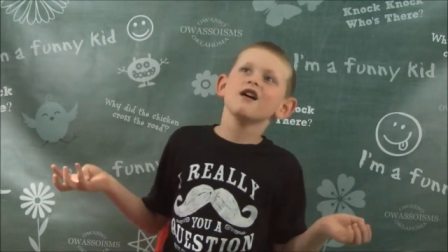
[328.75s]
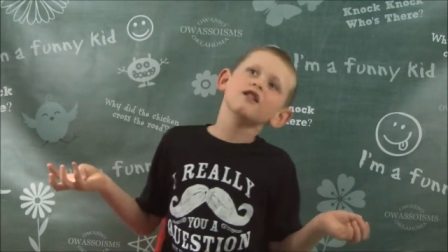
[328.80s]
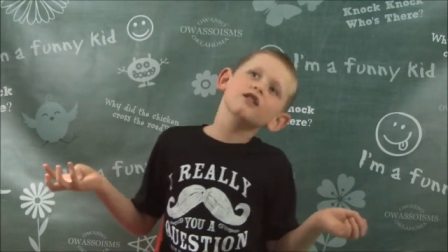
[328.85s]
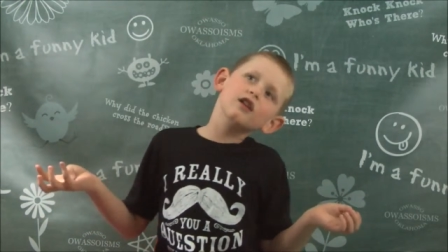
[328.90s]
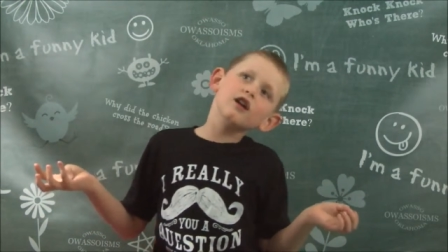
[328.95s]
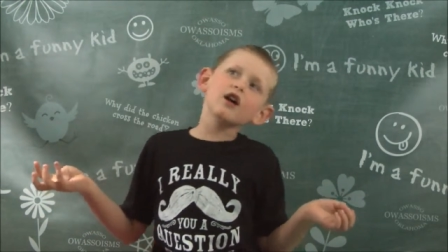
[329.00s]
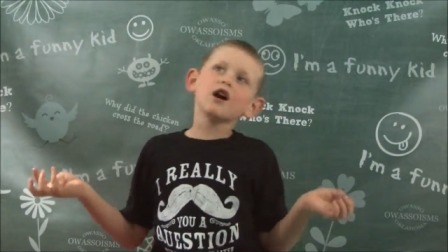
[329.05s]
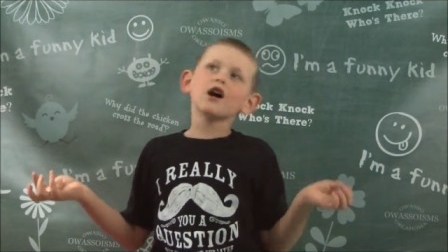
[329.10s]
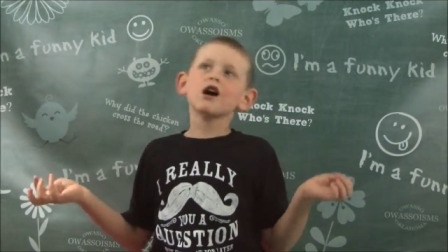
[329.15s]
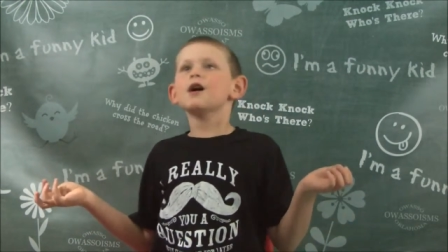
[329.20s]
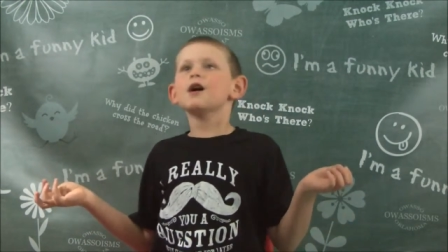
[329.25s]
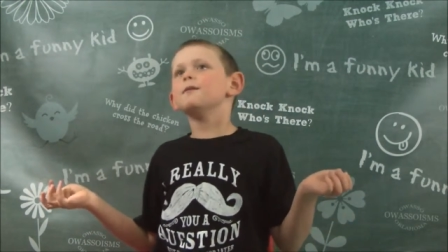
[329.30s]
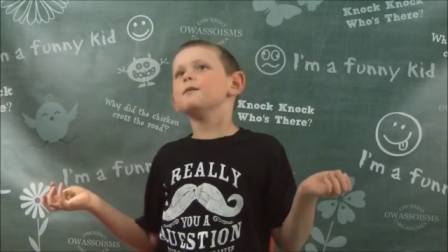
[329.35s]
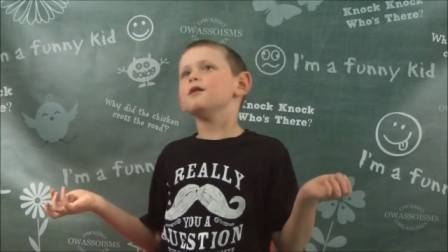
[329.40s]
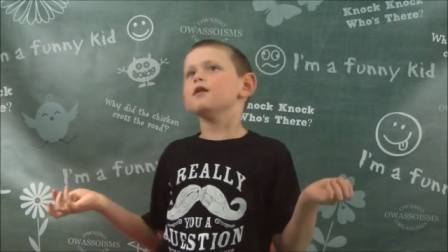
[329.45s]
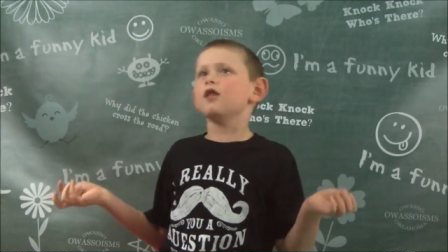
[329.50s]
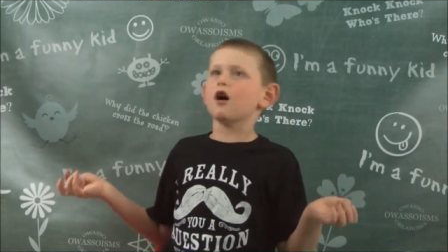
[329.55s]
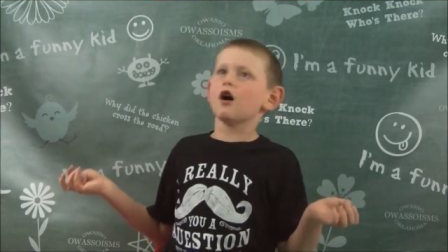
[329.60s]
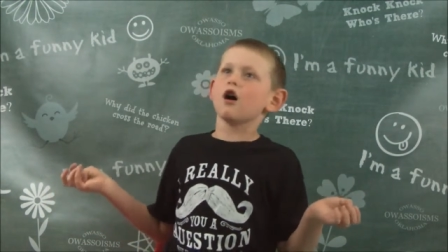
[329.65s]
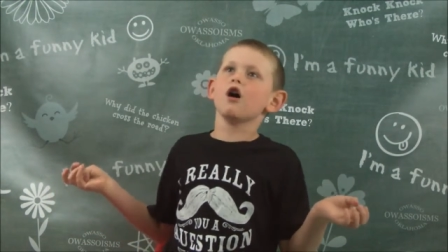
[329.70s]
come
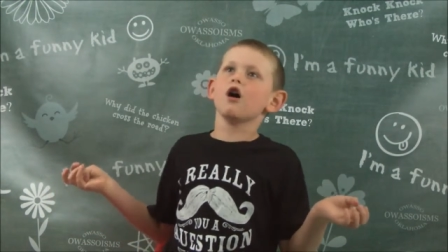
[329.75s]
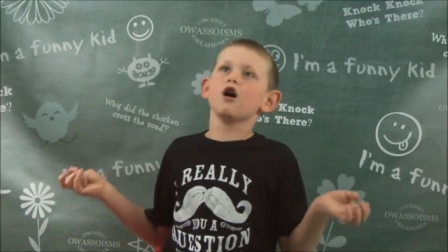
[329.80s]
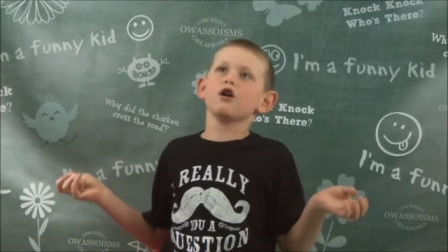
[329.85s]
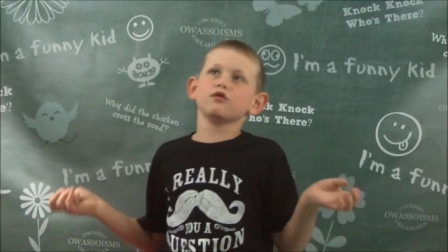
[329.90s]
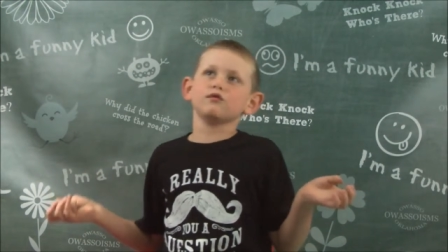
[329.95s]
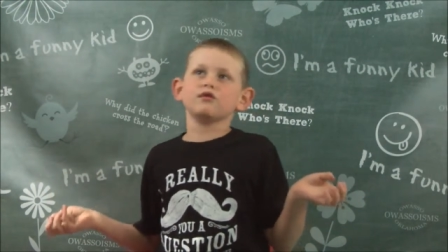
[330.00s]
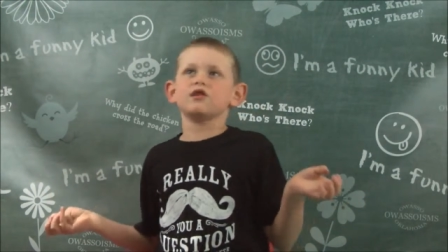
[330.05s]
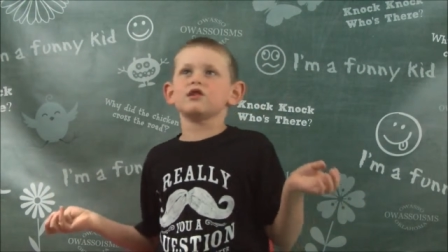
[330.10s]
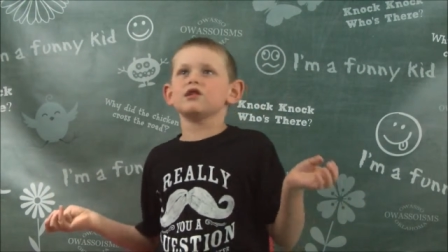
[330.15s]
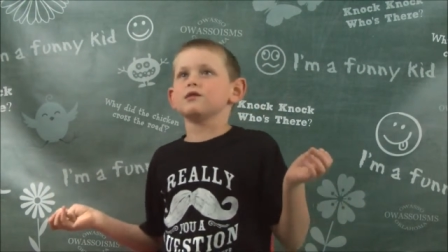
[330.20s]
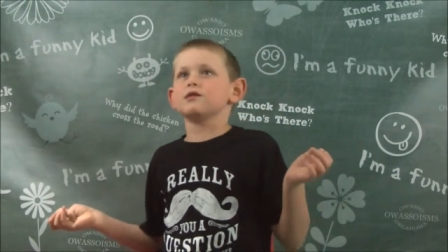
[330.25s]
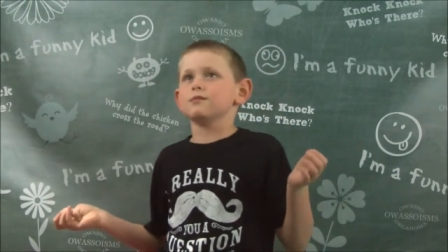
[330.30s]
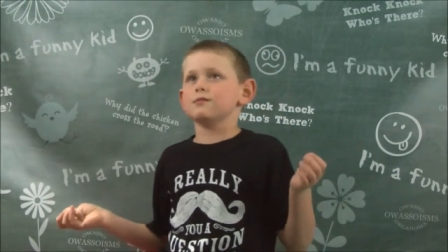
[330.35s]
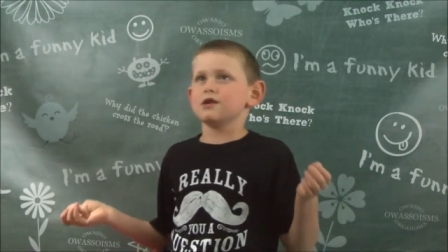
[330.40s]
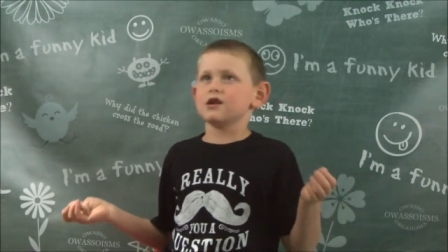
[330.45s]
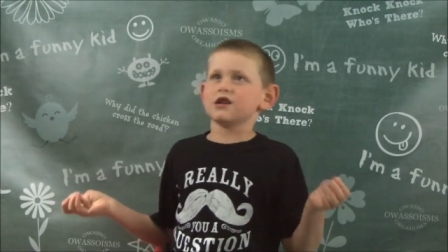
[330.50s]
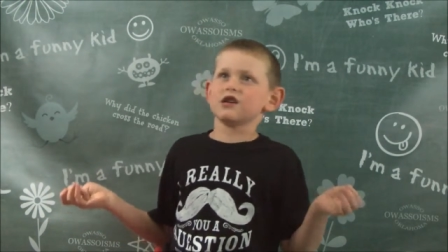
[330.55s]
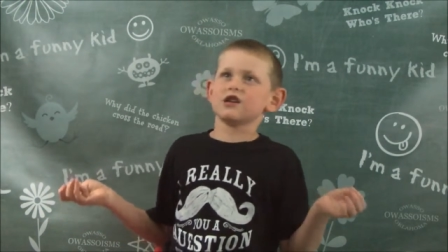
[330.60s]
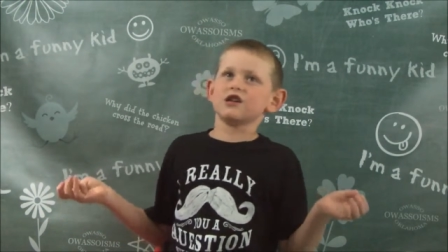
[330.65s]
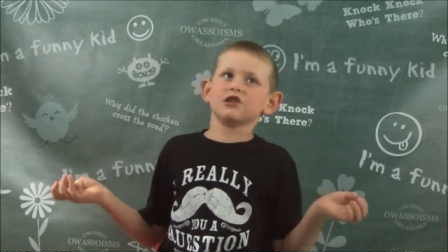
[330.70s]
along with
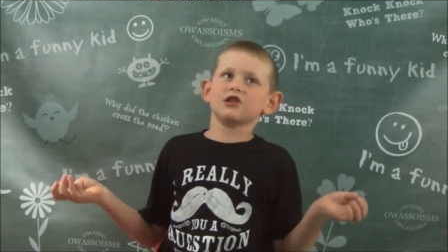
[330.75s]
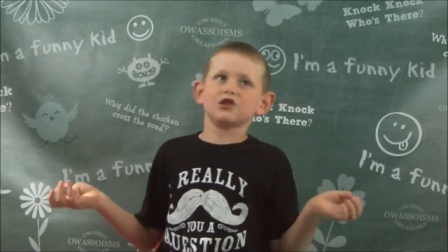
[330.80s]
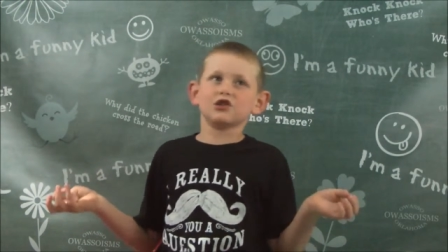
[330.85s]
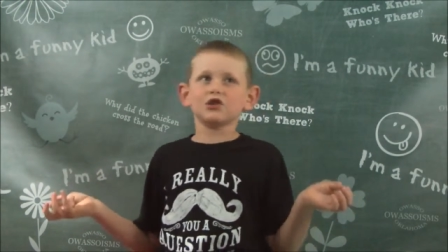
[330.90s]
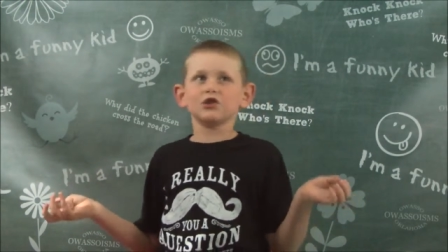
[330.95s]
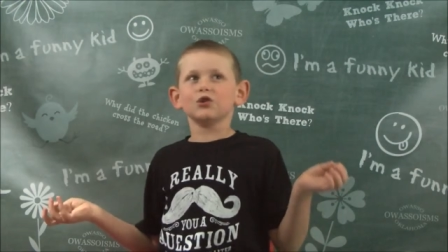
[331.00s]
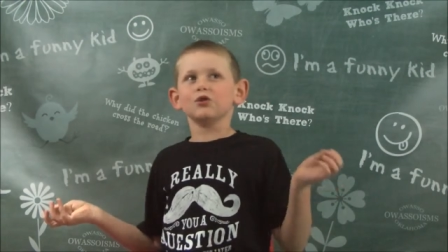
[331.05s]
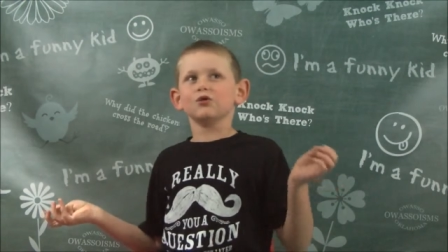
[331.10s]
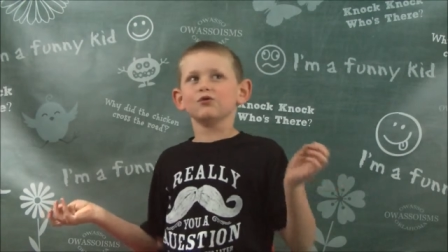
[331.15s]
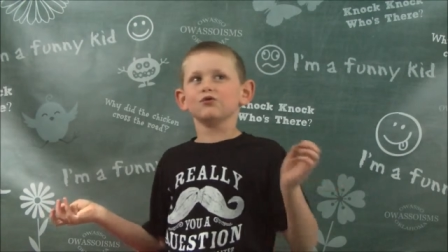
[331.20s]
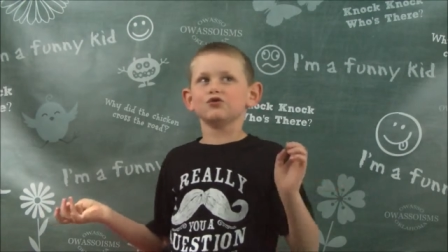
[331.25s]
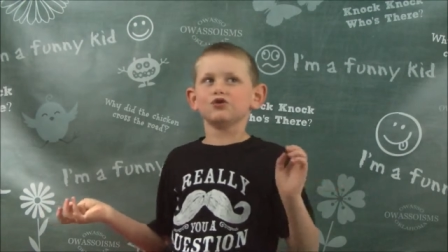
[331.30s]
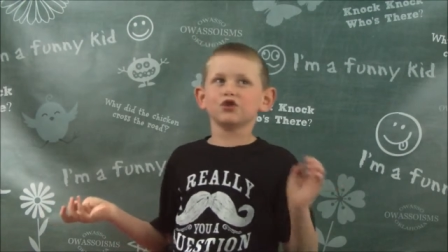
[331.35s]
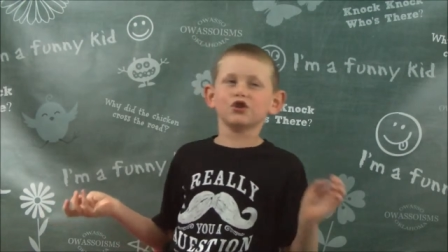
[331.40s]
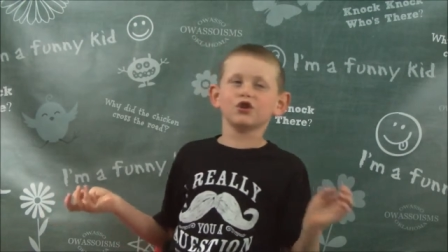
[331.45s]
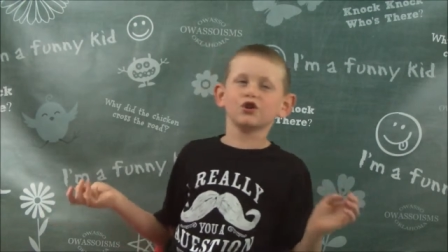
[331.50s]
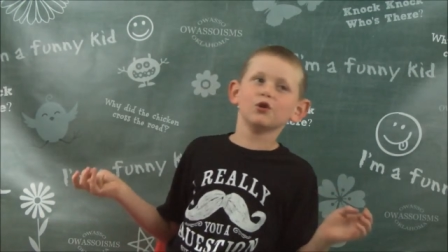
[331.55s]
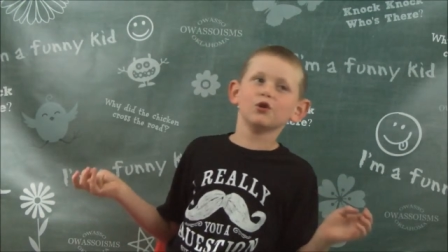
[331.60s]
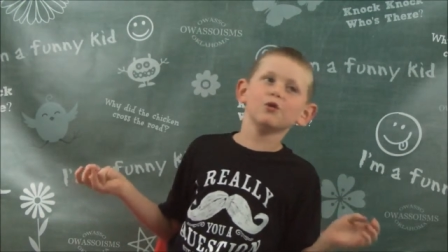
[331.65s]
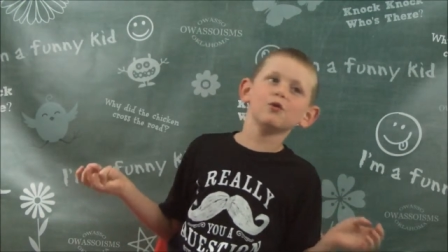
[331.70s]
me. Choo,
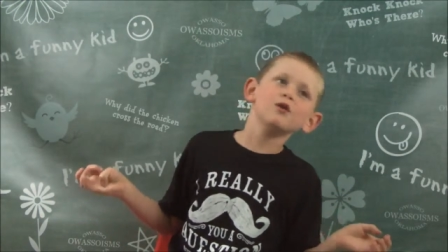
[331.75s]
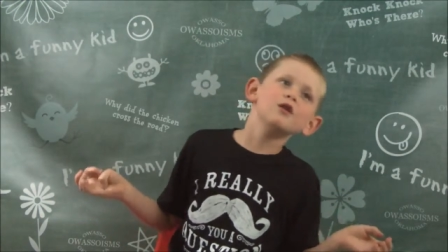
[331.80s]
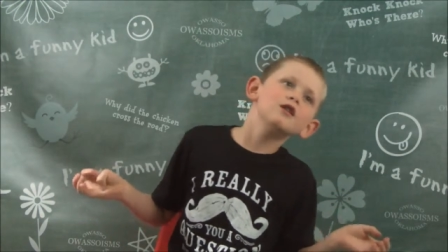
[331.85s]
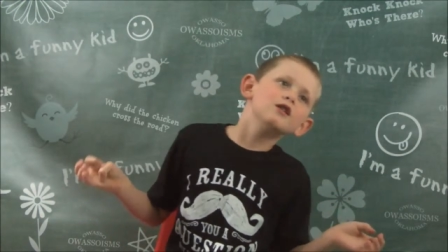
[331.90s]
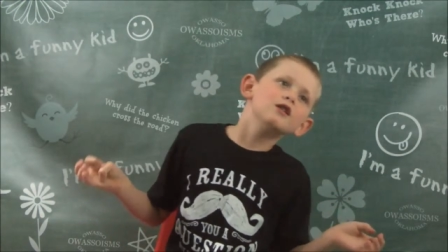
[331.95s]
choo,